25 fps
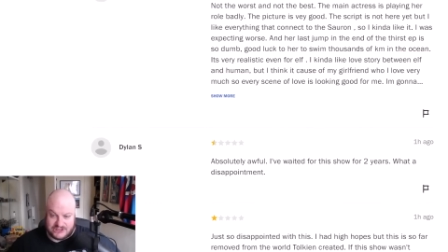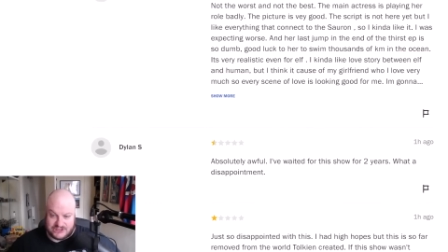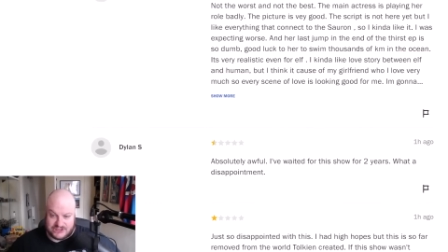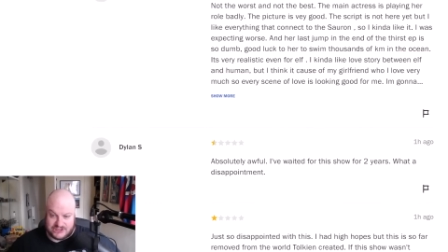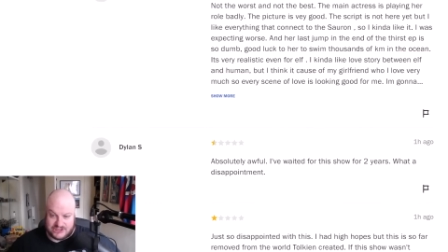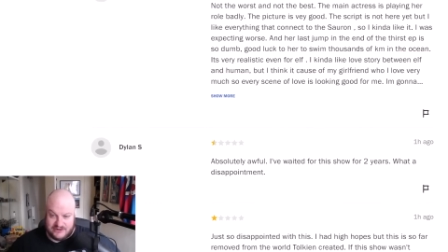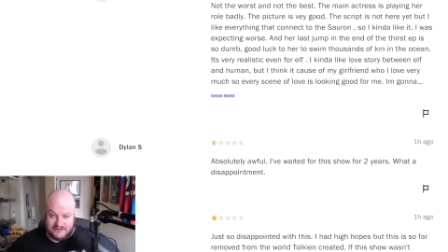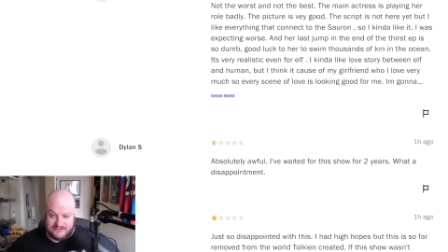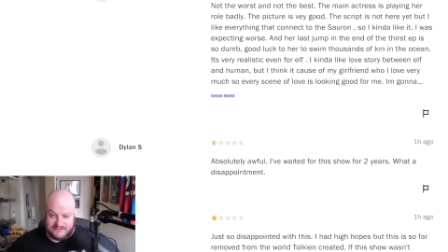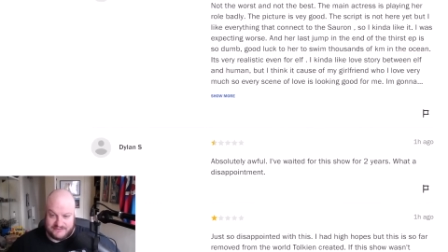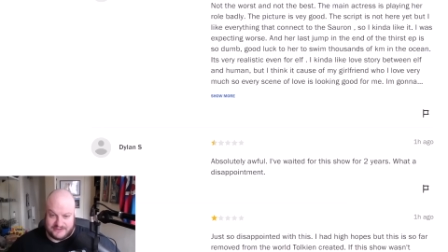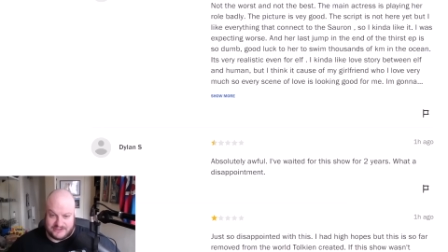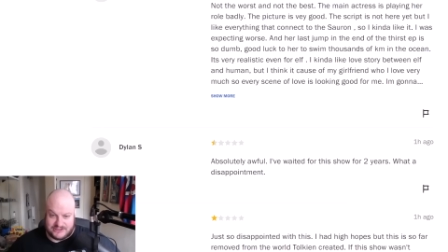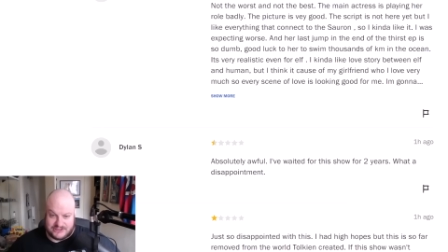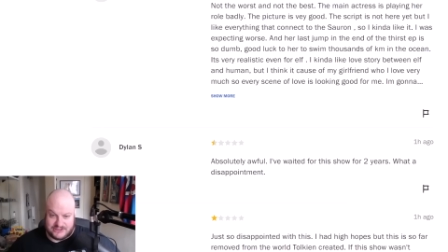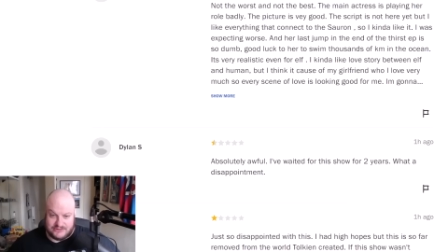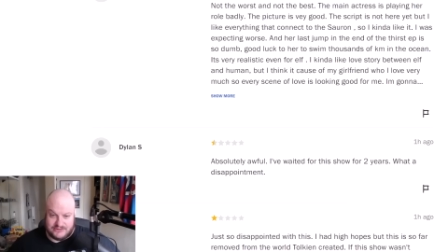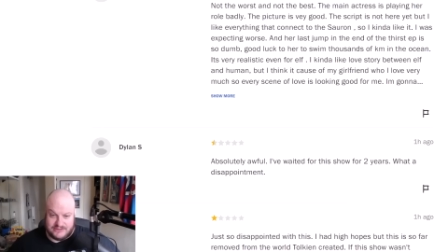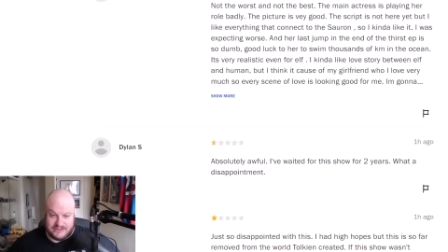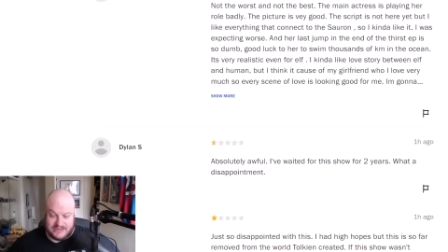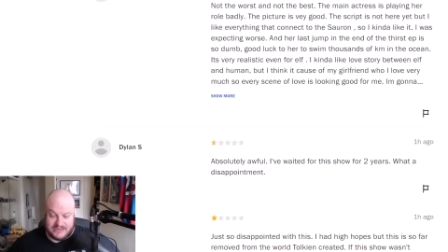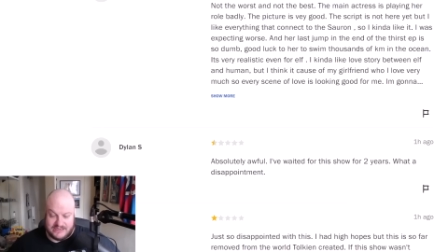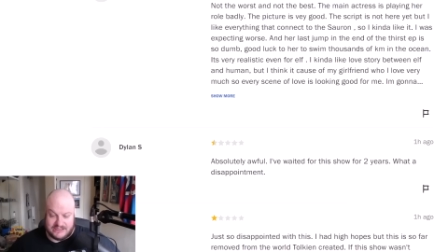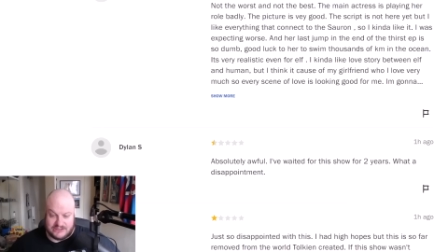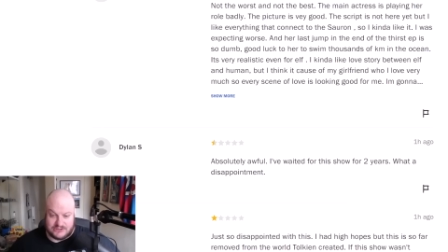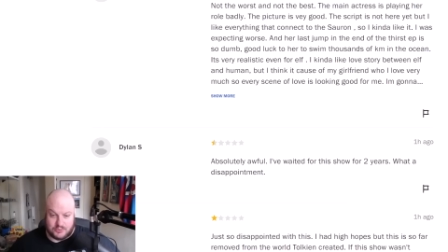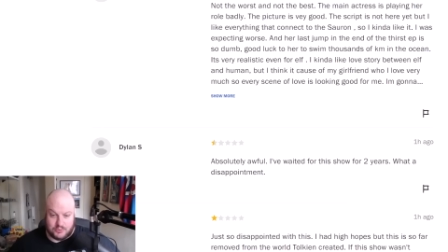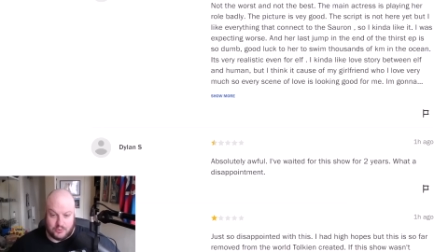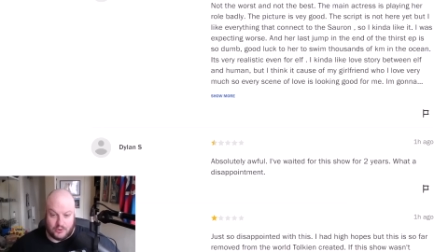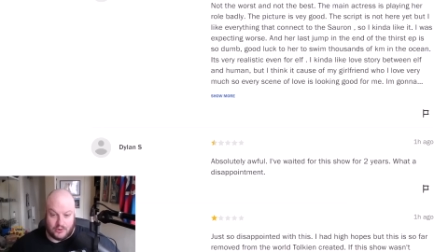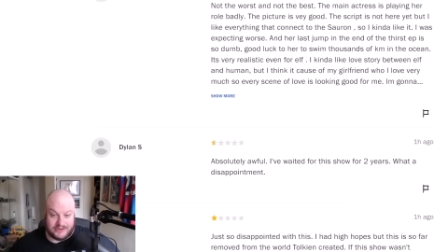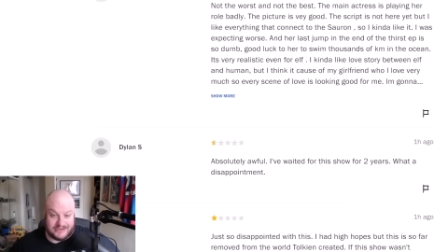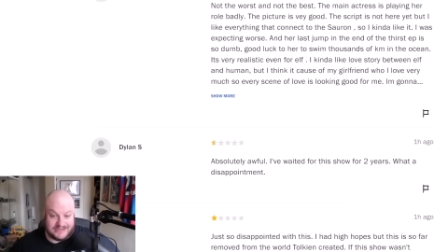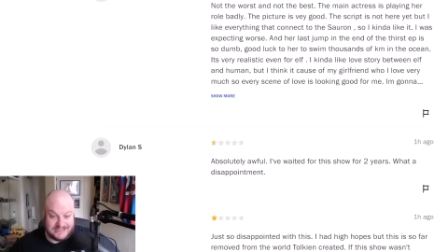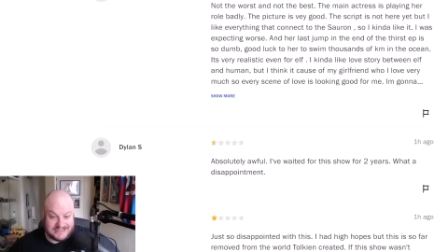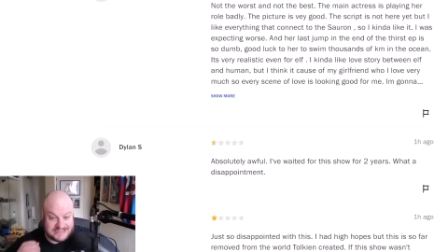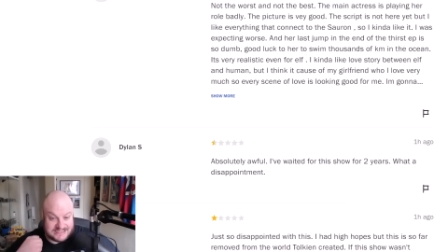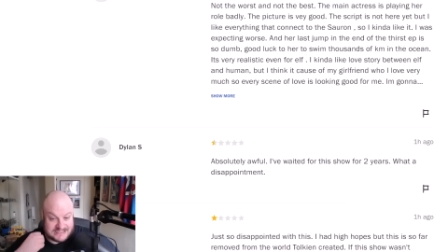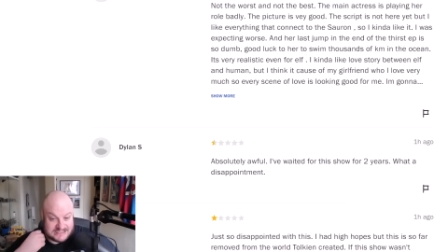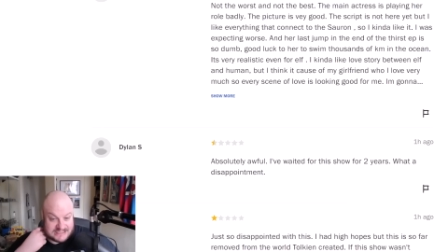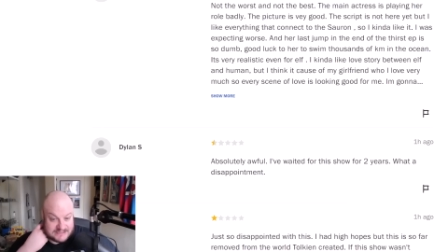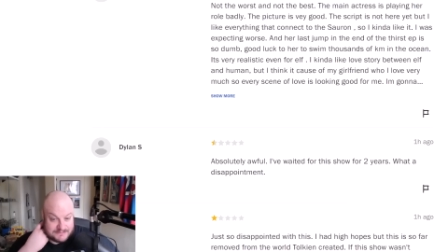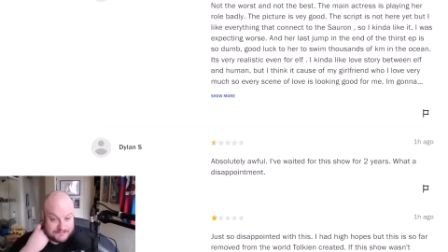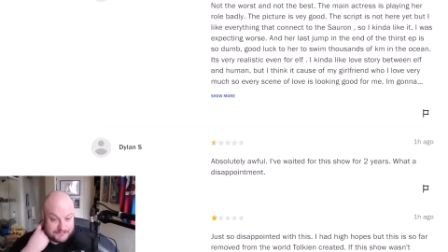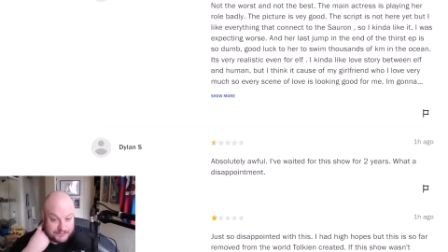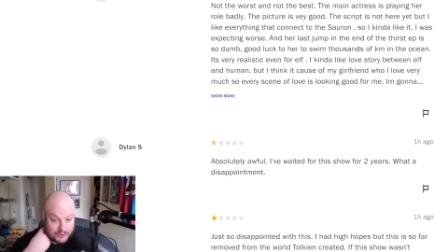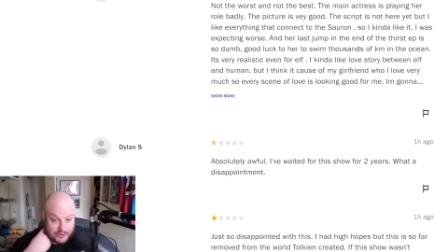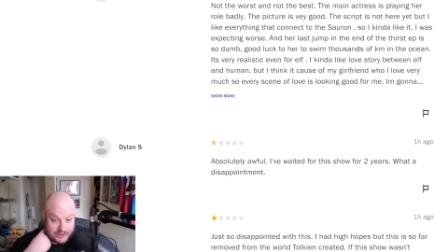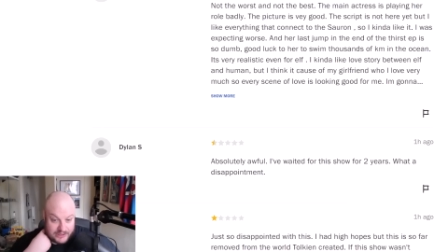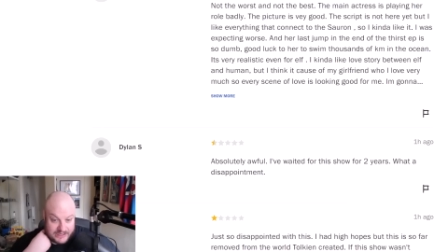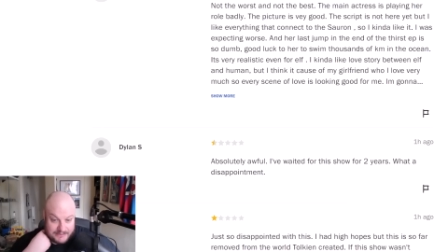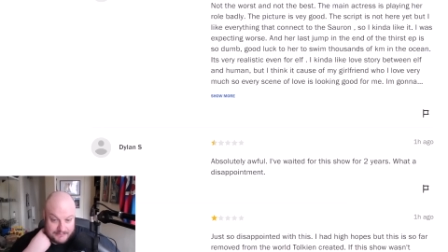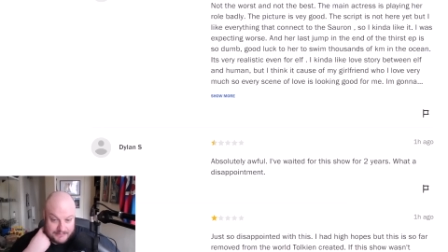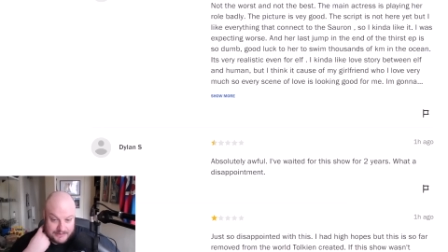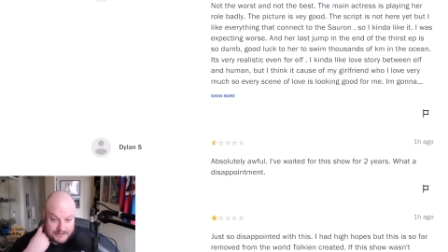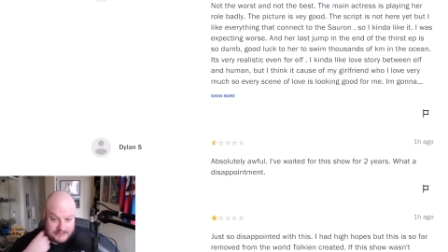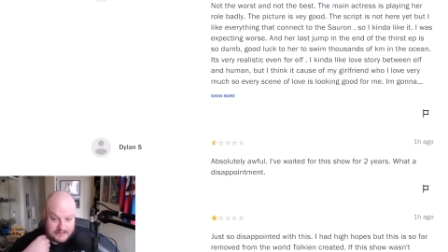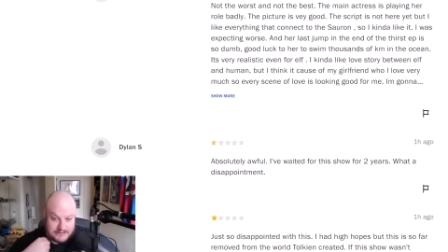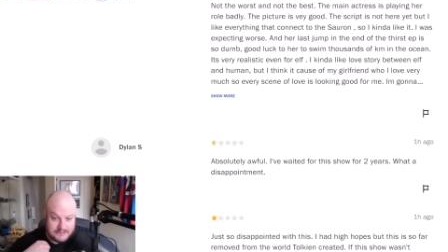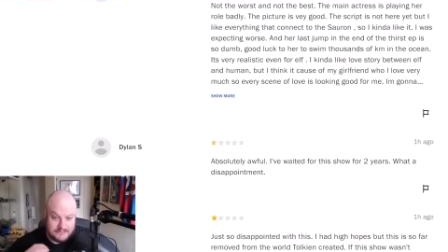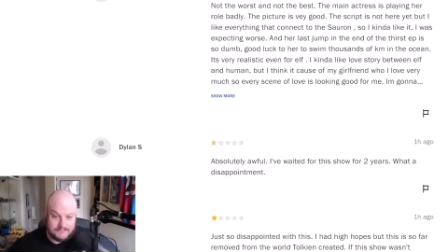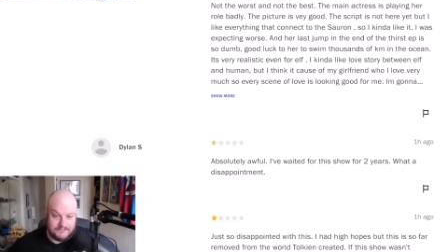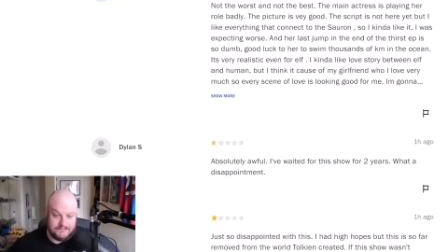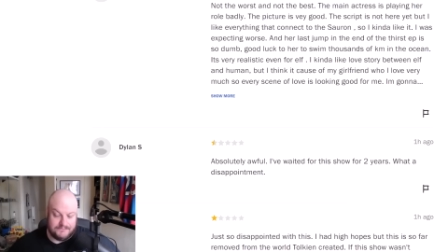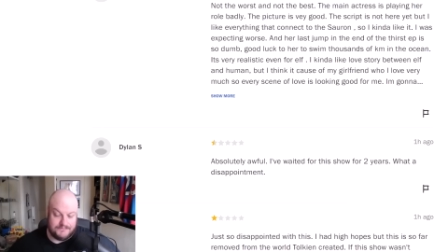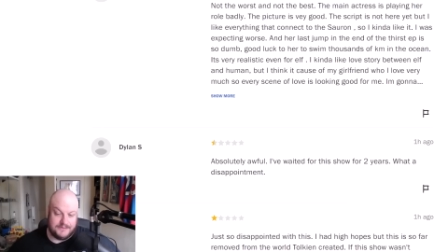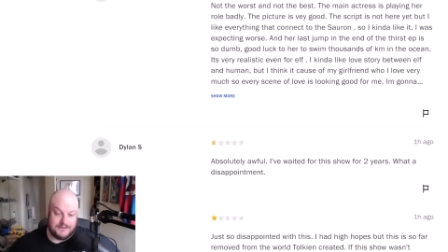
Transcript: show for two years. What a disappointment.